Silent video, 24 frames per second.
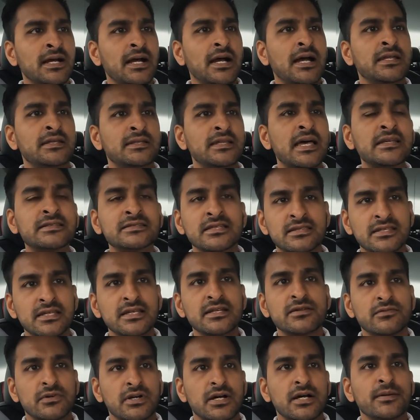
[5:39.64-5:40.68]
And that's the
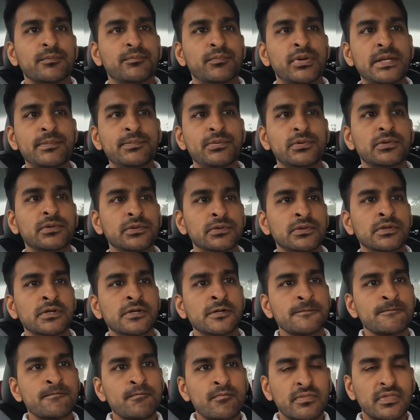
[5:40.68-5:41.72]
thing, right? People,
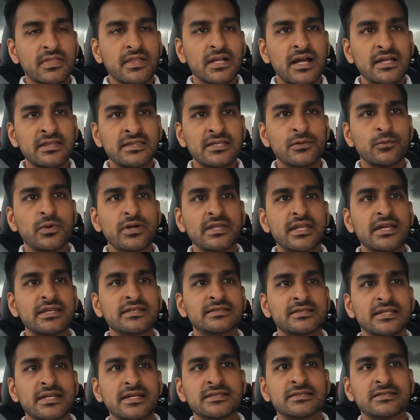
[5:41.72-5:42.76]
I think when they
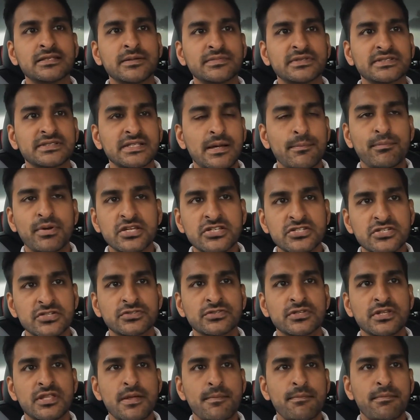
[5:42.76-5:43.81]
say something
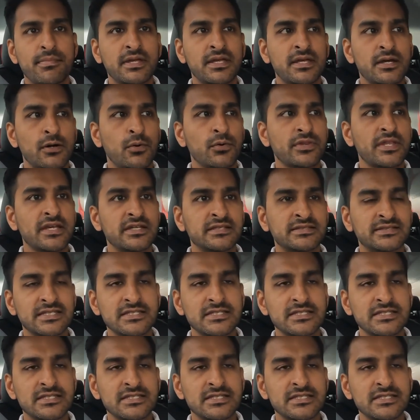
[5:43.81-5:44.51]
ambitious or they